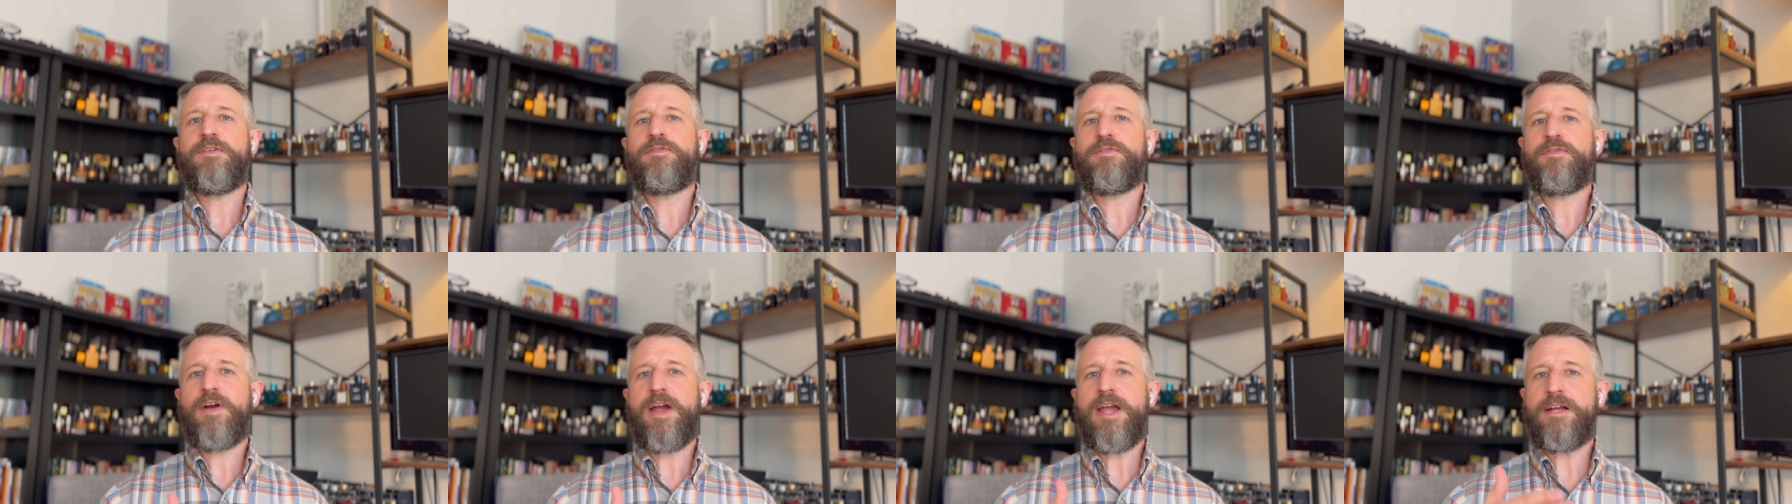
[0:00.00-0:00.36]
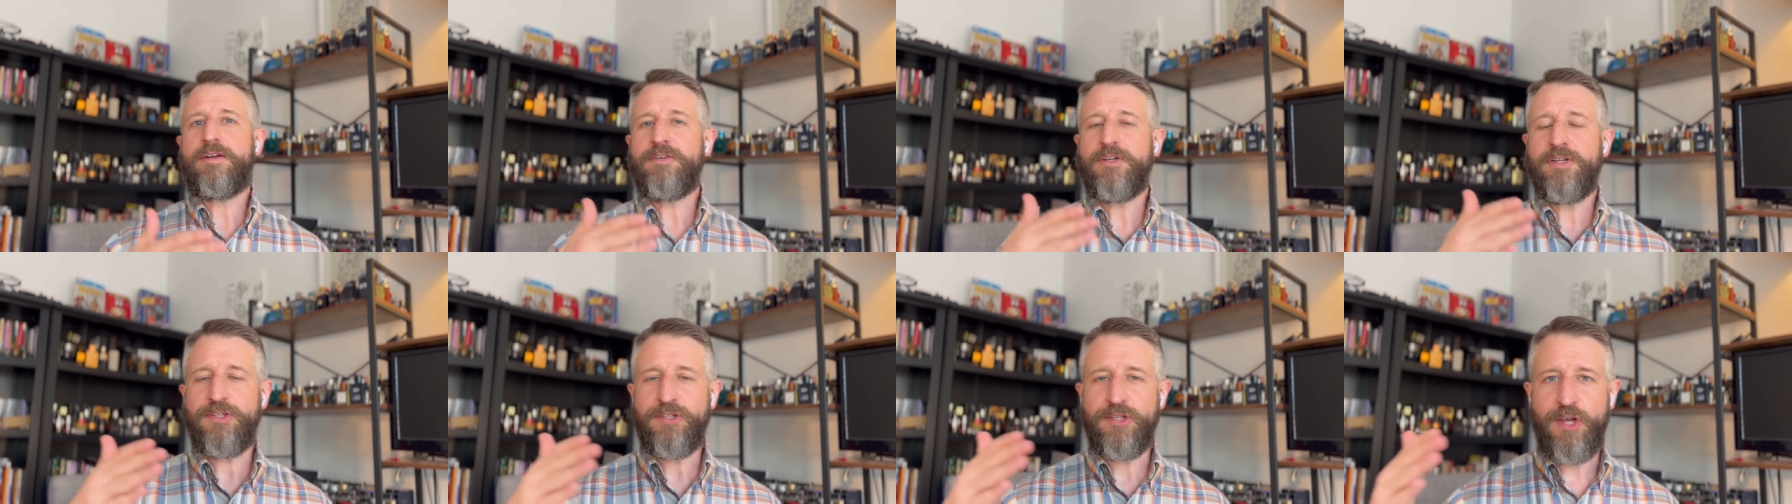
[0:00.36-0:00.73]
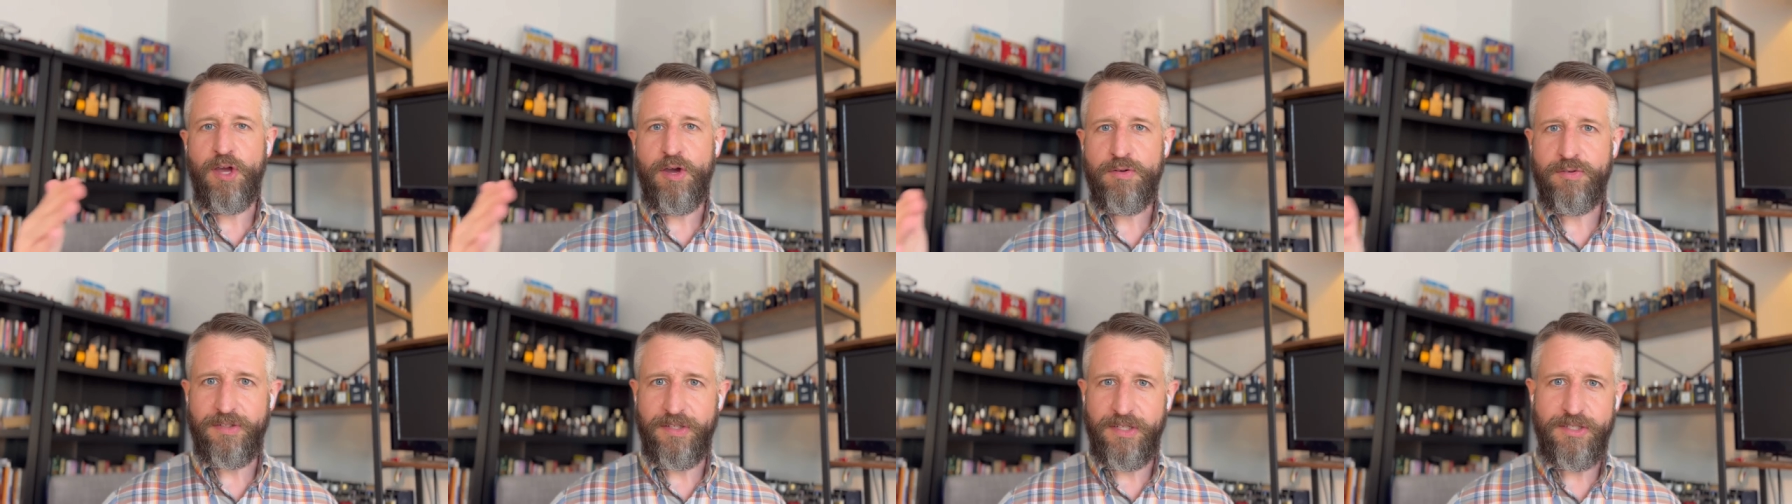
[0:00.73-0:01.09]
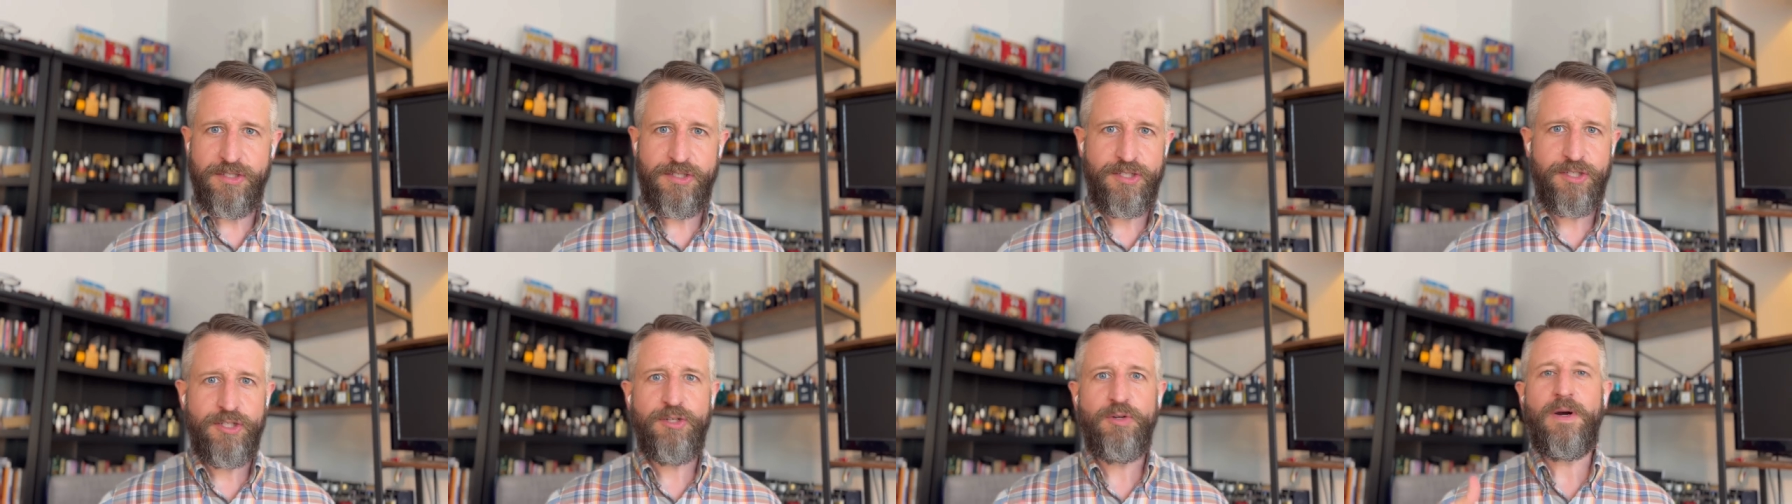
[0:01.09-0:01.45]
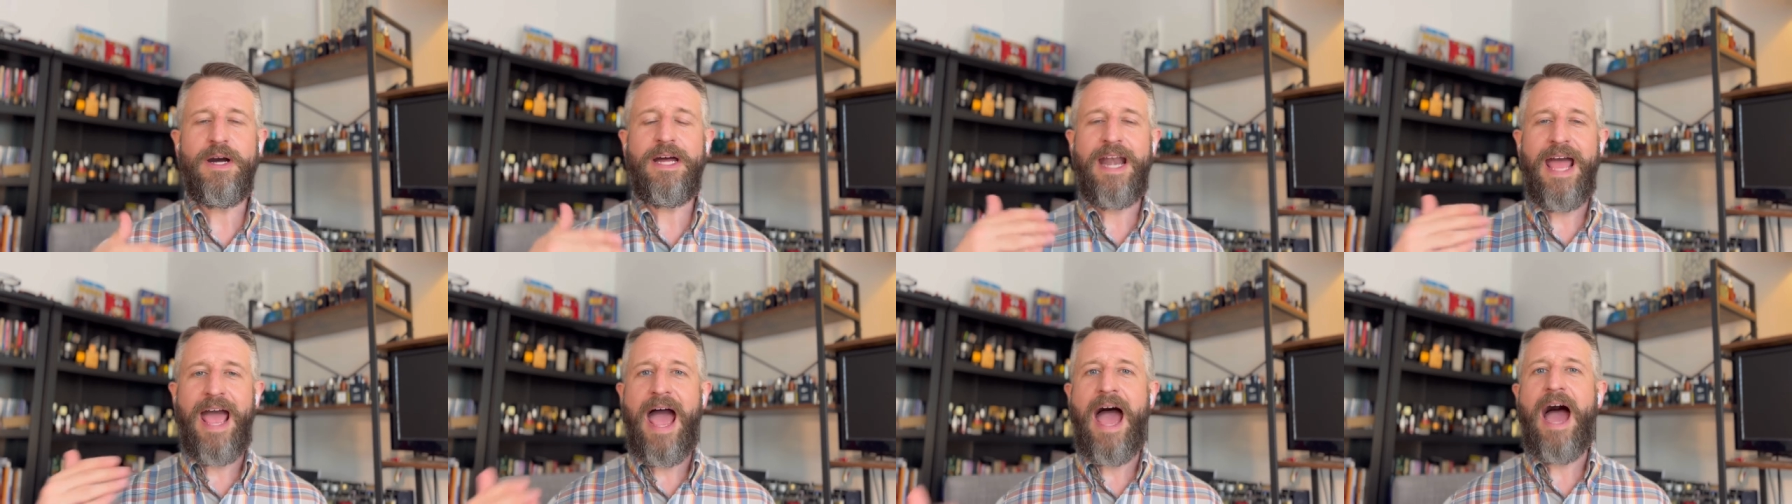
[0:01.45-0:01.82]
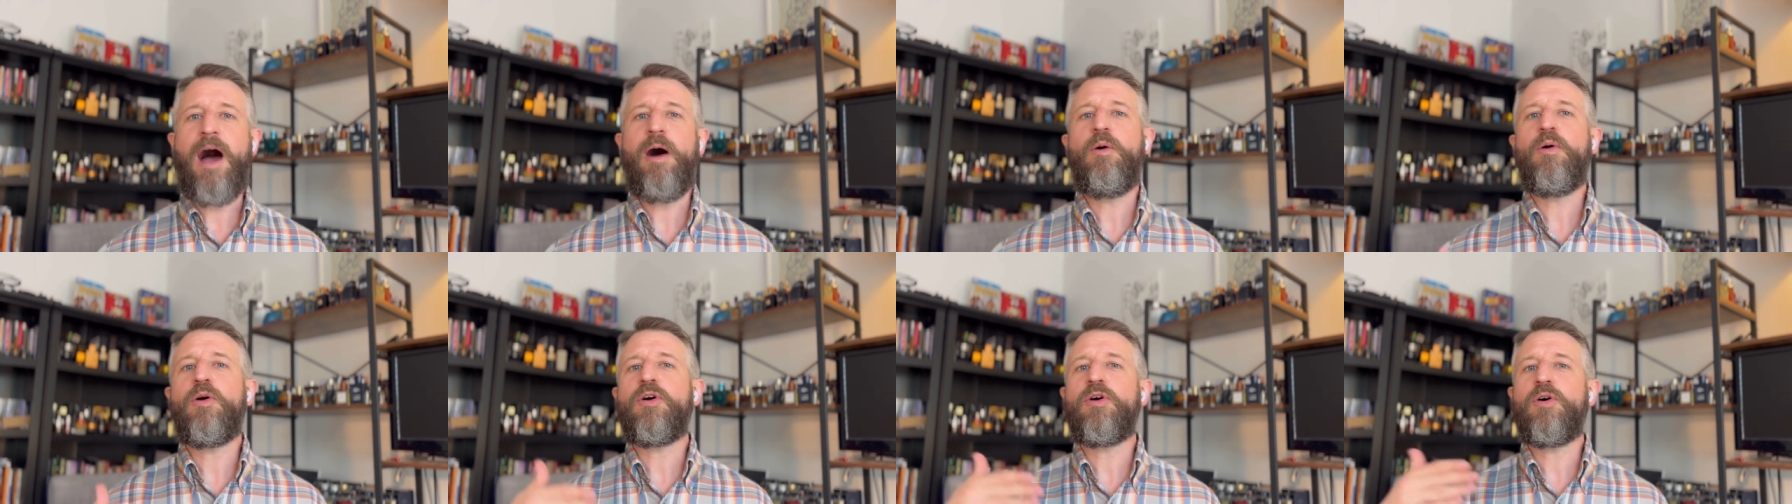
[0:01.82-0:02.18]
fragrance goes into an
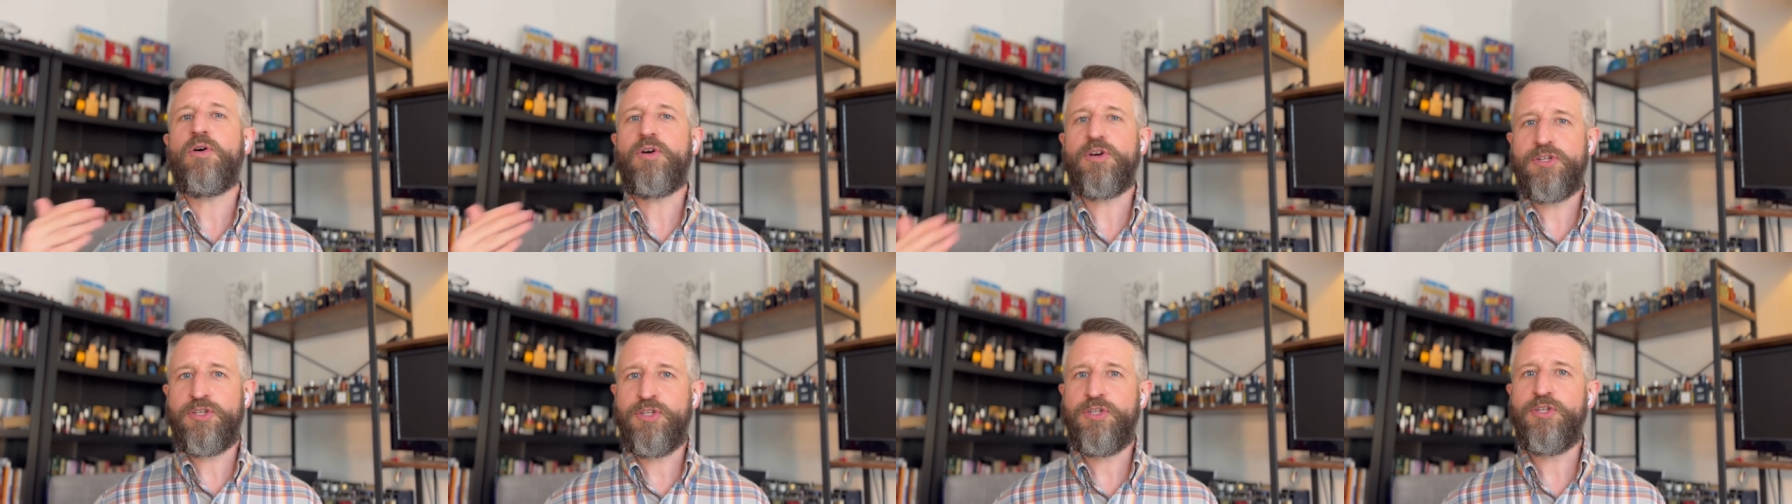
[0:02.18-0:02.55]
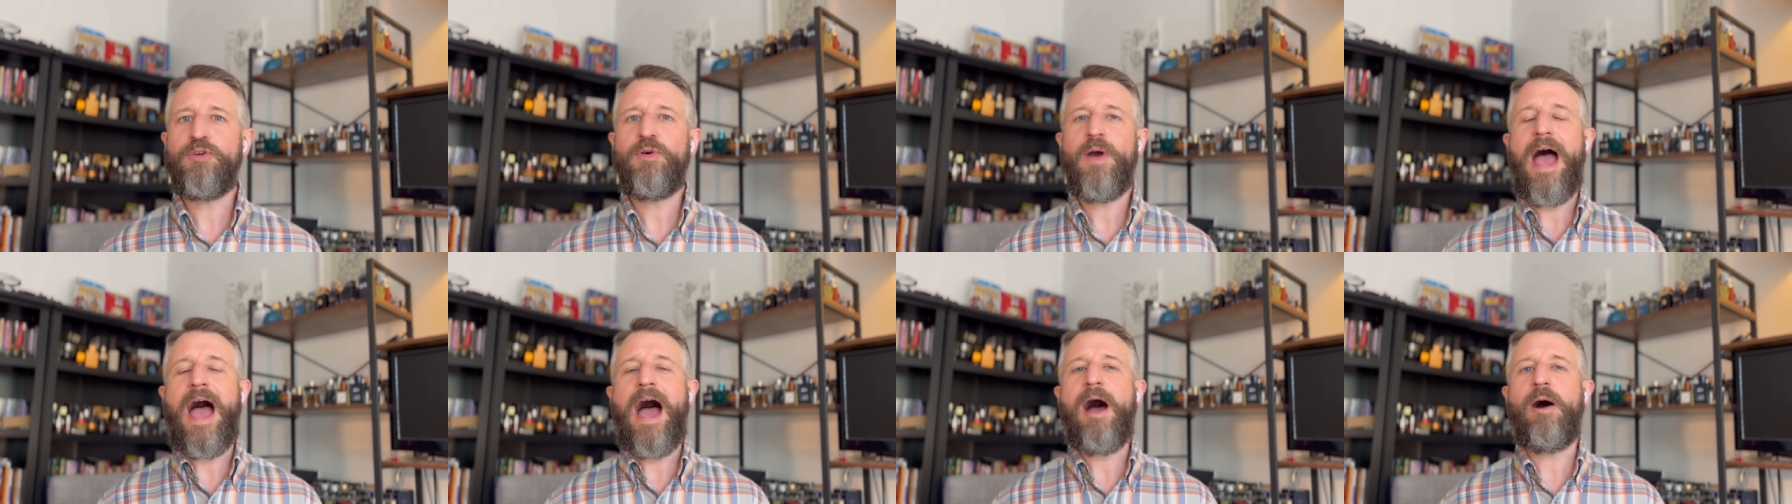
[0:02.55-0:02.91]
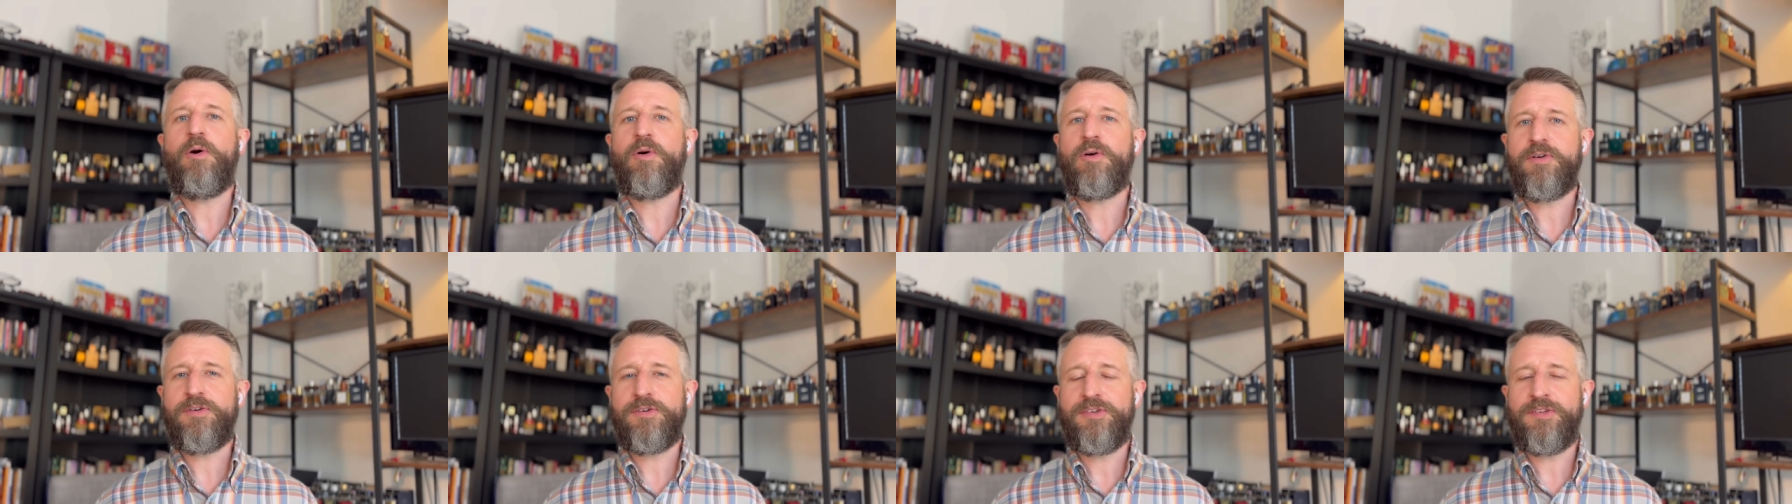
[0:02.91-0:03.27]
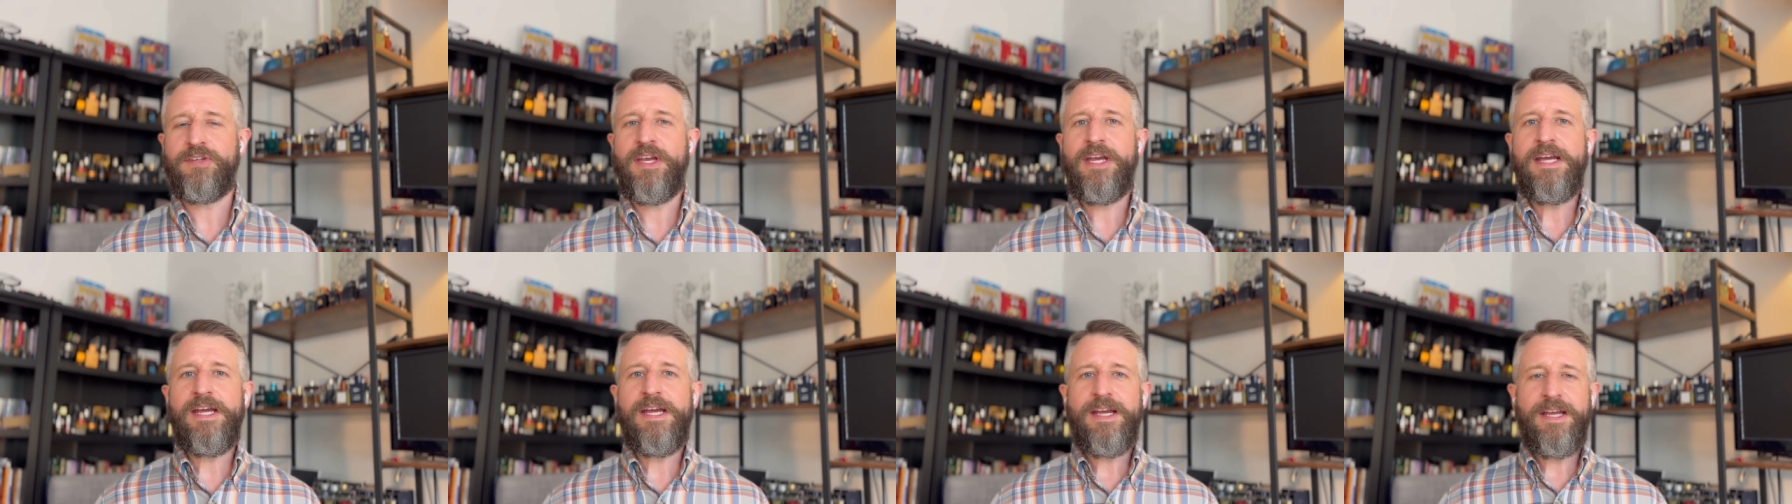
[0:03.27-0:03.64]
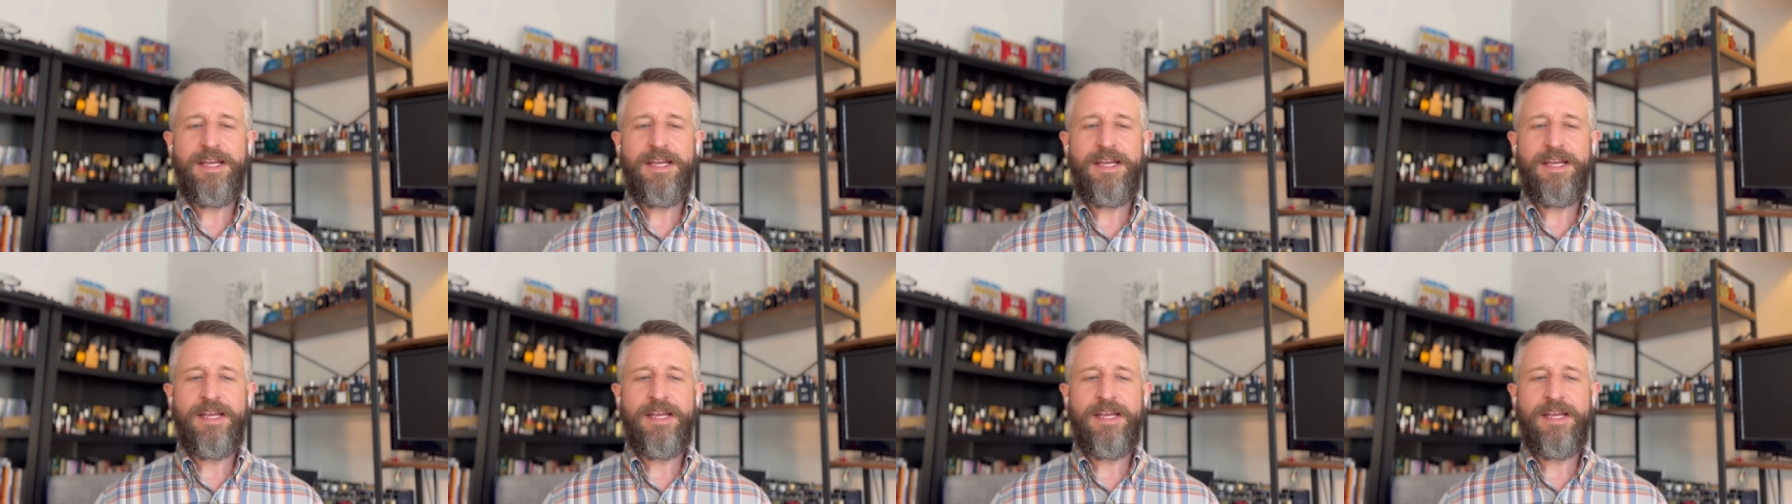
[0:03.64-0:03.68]
hour or two hours,